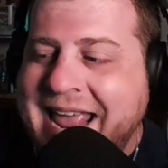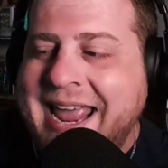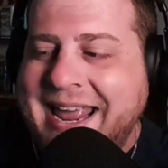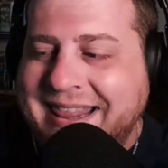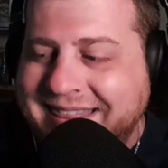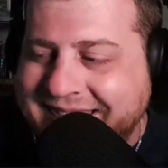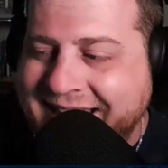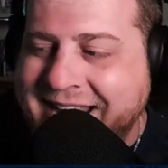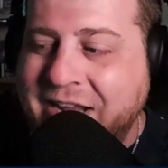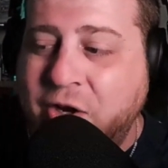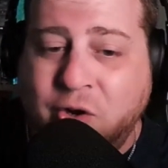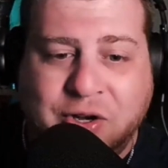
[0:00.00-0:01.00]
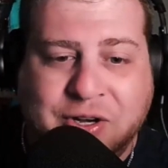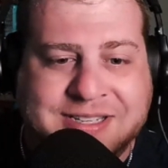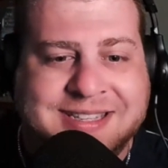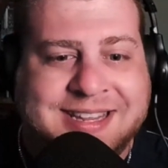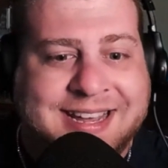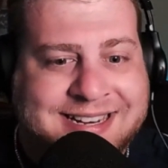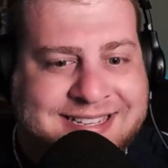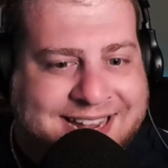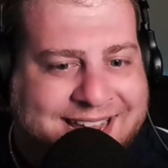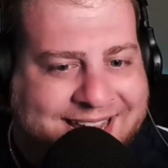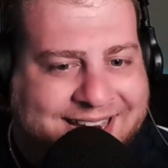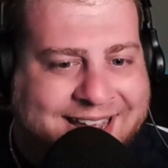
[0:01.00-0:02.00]
And thank goodness they
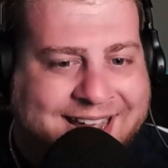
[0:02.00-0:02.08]
did.